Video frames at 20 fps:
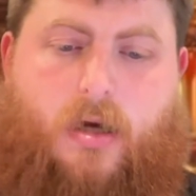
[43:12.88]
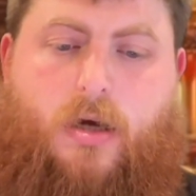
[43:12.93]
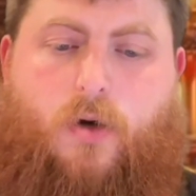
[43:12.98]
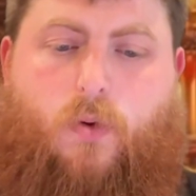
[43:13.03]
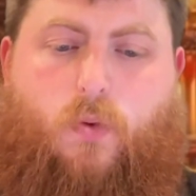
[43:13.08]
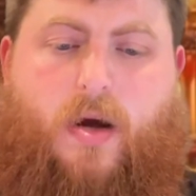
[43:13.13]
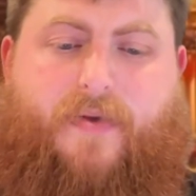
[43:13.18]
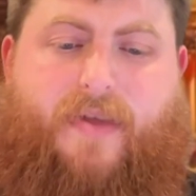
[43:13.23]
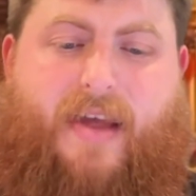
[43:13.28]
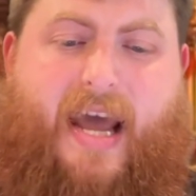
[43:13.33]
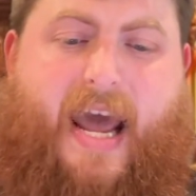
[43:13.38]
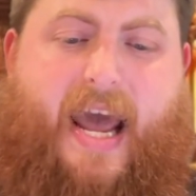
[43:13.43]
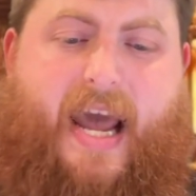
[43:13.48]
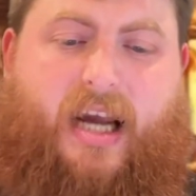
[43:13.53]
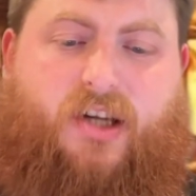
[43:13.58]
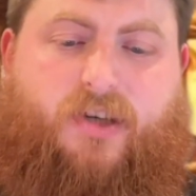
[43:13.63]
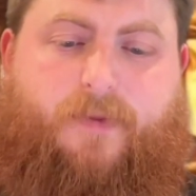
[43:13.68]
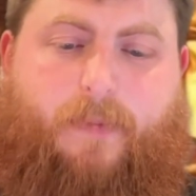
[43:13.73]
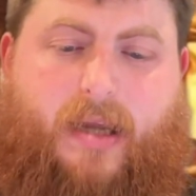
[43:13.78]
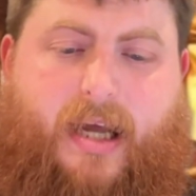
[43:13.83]
We have the
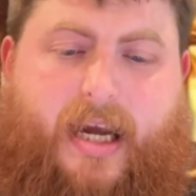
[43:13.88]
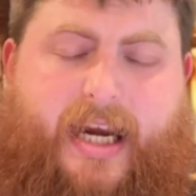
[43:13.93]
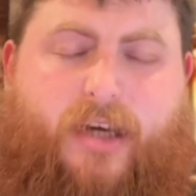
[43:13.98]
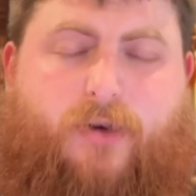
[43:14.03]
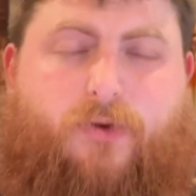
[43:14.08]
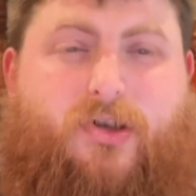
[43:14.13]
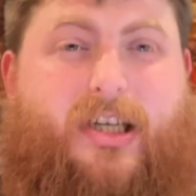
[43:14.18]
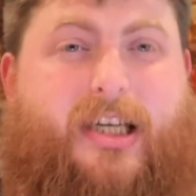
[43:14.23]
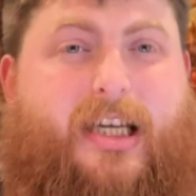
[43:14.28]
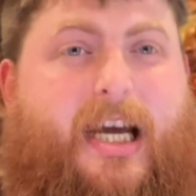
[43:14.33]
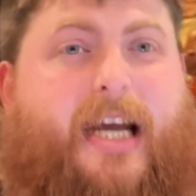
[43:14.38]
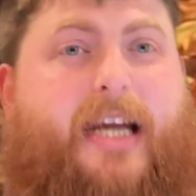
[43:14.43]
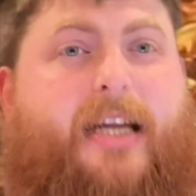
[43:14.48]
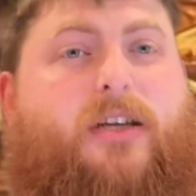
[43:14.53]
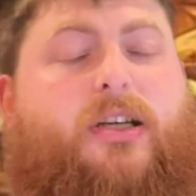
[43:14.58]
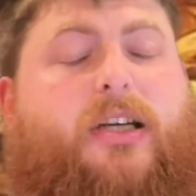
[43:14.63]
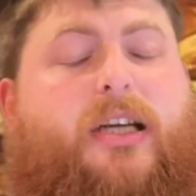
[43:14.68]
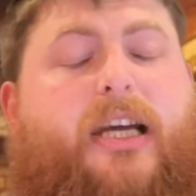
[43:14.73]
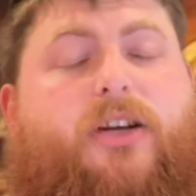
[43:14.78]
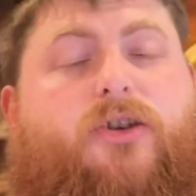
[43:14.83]
Hexblade, which
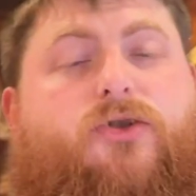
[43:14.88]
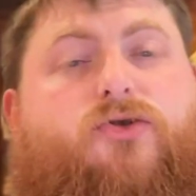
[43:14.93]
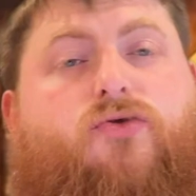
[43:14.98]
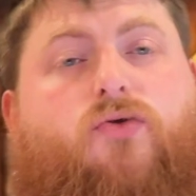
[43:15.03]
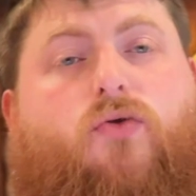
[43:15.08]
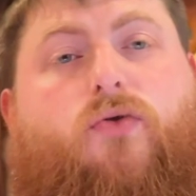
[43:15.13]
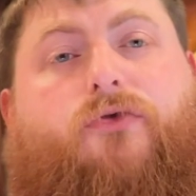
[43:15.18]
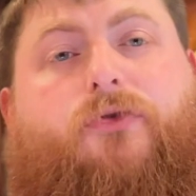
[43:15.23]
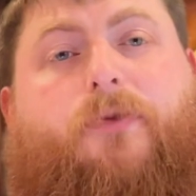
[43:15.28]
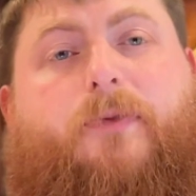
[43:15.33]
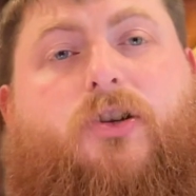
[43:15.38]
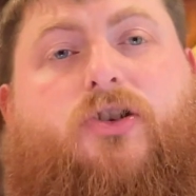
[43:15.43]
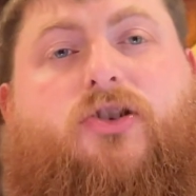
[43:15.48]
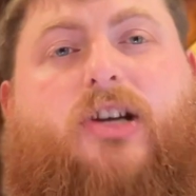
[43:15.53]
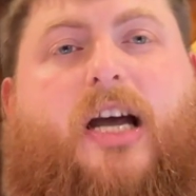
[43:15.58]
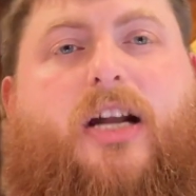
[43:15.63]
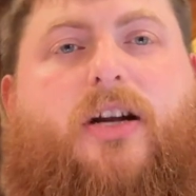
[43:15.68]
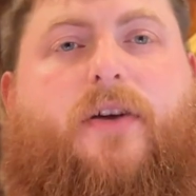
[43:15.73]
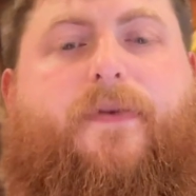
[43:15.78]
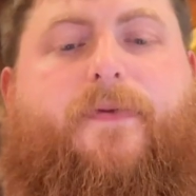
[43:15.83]
again is drawn from the
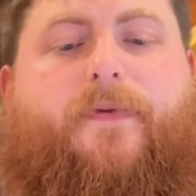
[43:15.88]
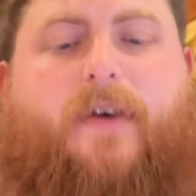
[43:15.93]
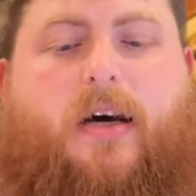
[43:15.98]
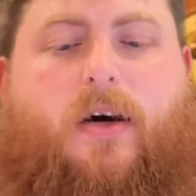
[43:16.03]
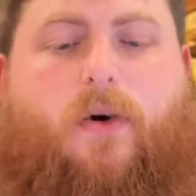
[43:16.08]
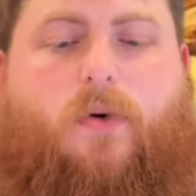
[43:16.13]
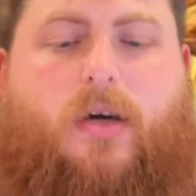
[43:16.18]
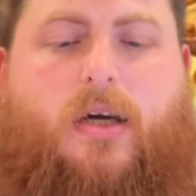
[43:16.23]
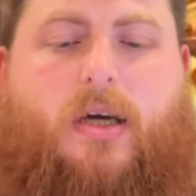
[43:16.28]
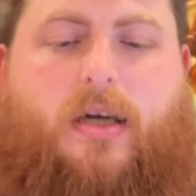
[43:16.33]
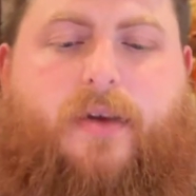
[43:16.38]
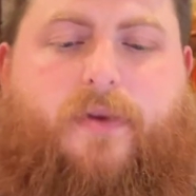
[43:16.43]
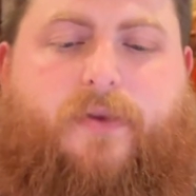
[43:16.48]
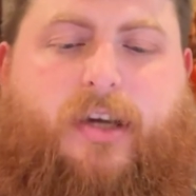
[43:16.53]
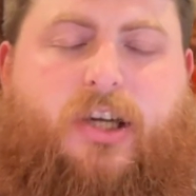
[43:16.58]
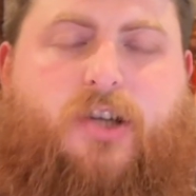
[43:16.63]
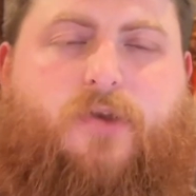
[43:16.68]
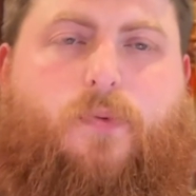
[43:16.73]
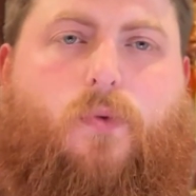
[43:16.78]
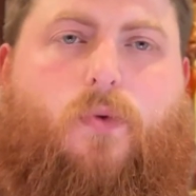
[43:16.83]
Shadowfell.
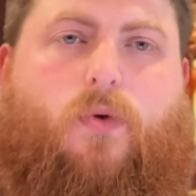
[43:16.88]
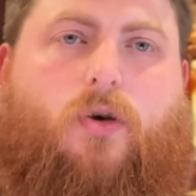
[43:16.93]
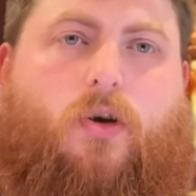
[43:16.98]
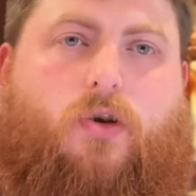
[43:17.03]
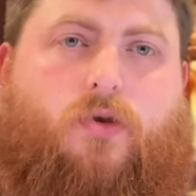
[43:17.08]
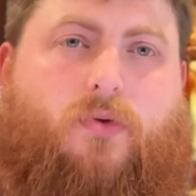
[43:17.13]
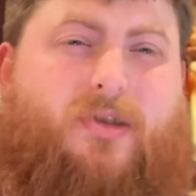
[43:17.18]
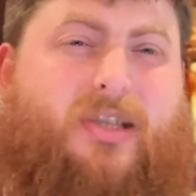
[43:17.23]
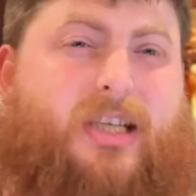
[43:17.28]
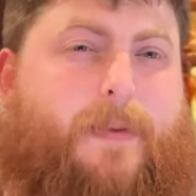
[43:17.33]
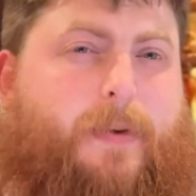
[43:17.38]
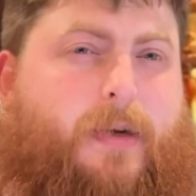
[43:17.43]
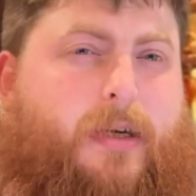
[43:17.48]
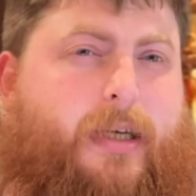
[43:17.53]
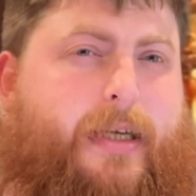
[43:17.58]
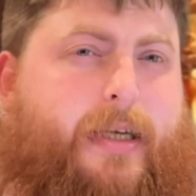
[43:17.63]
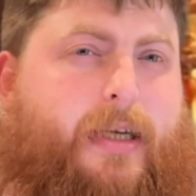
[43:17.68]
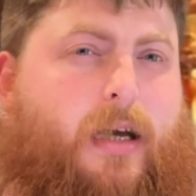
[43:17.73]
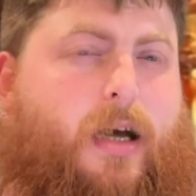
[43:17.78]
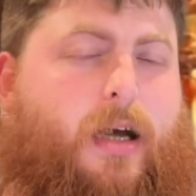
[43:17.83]
These warlocks will
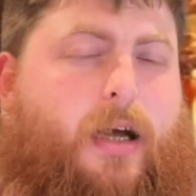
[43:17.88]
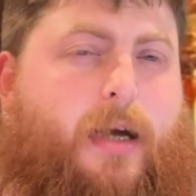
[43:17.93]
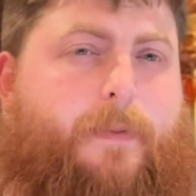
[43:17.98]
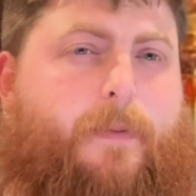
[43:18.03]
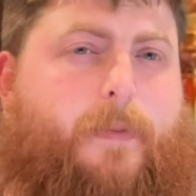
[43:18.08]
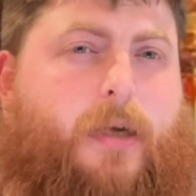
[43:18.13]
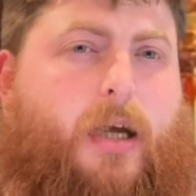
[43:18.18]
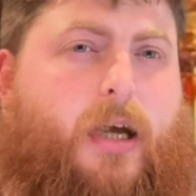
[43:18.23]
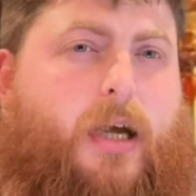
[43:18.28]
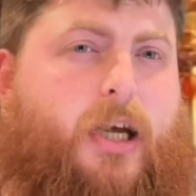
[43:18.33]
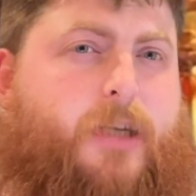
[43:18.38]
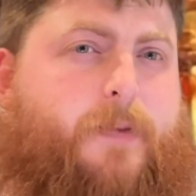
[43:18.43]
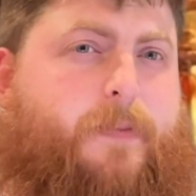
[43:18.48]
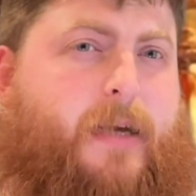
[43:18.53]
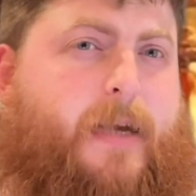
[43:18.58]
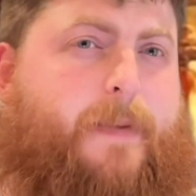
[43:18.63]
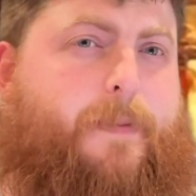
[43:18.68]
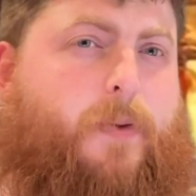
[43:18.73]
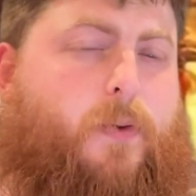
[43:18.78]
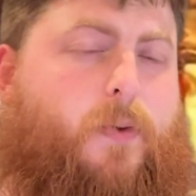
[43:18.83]
typically curse
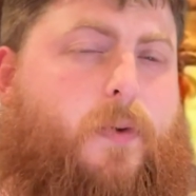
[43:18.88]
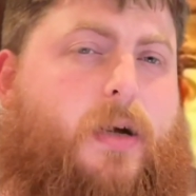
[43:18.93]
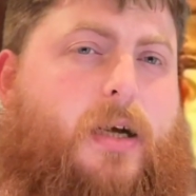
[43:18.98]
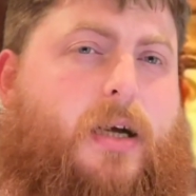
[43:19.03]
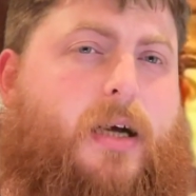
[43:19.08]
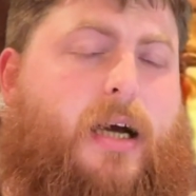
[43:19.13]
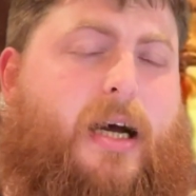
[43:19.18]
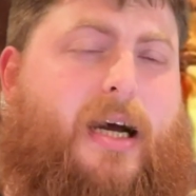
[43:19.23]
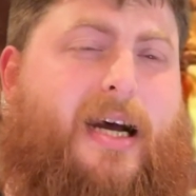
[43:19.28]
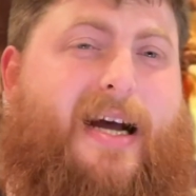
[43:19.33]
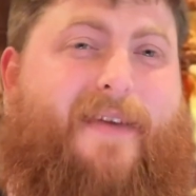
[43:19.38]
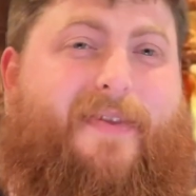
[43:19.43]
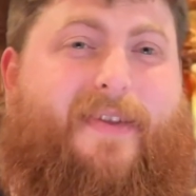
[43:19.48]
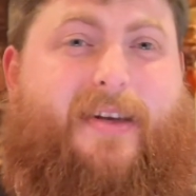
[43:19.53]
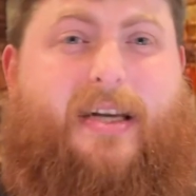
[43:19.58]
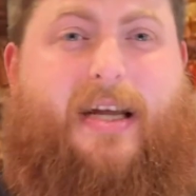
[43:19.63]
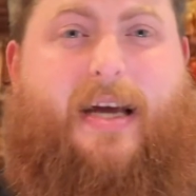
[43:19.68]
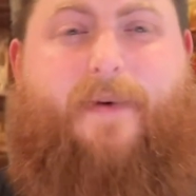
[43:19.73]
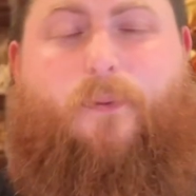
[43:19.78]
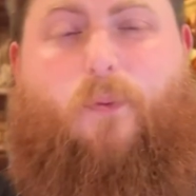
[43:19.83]
people and
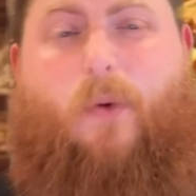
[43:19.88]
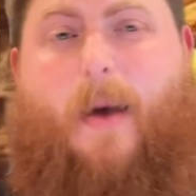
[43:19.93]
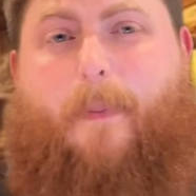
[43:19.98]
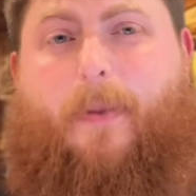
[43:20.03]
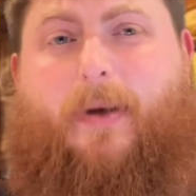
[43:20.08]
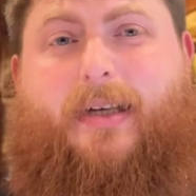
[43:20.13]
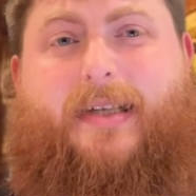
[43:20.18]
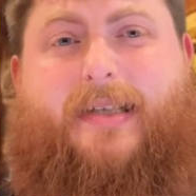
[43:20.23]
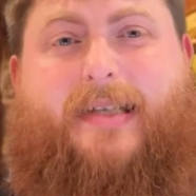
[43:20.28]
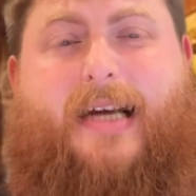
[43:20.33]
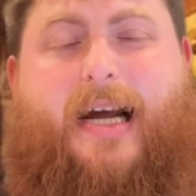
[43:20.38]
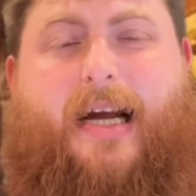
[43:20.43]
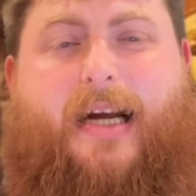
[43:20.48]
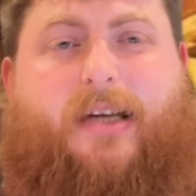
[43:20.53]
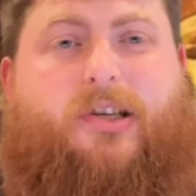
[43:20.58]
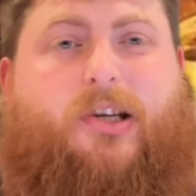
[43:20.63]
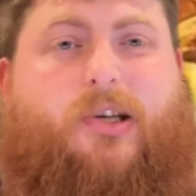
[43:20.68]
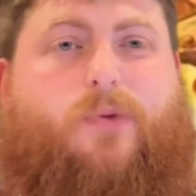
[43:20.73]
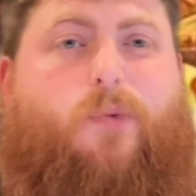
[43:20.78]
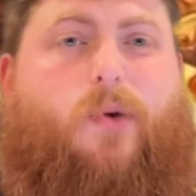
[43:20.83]
then have weapon
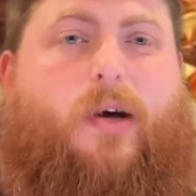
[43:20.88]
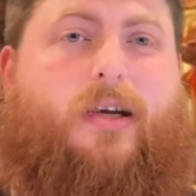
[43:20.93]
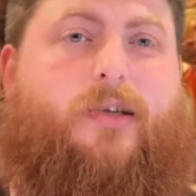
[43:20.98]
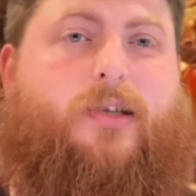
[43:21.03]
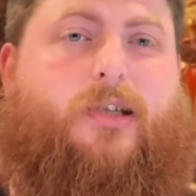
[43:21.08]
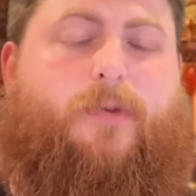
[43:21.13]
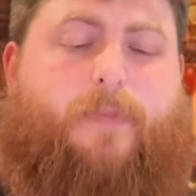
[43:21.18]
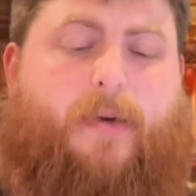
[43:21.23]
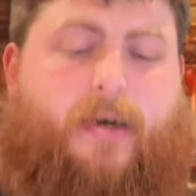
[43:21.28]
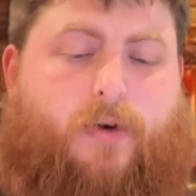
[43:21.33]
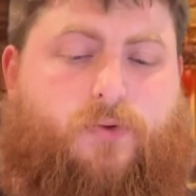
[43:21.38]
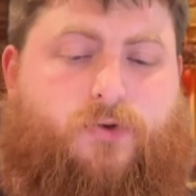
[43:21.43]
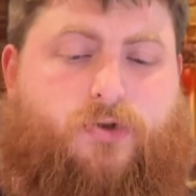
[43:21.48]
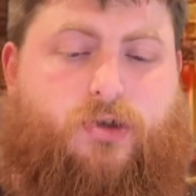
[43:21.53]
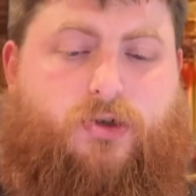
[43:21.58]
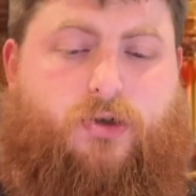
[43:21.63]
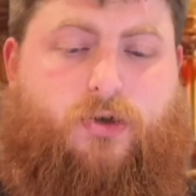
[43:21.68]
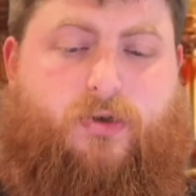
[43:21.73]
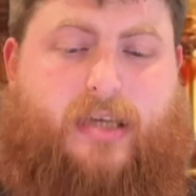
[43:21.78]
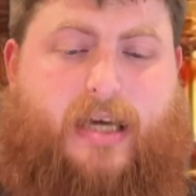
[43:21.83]
attacks as well as spells to
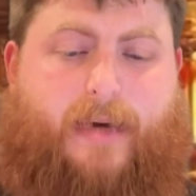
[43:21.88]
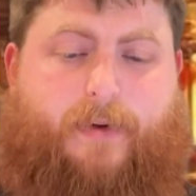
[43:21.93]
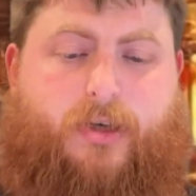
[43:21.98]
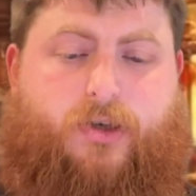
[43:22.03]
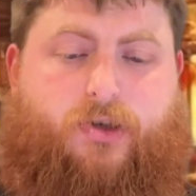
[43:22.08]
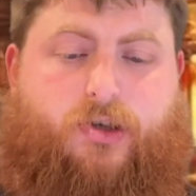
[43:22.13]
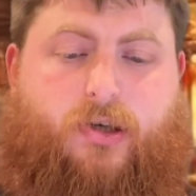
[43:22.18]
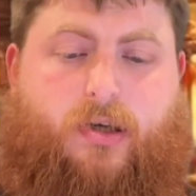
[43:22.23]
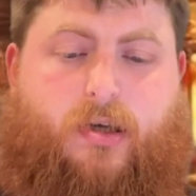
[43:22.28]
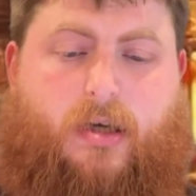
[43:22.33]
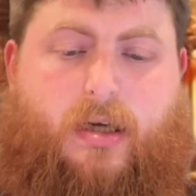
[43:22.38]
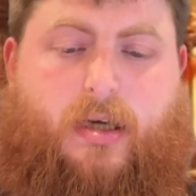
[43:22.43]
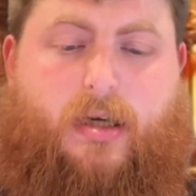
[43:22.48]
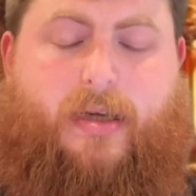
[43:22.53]
do damage.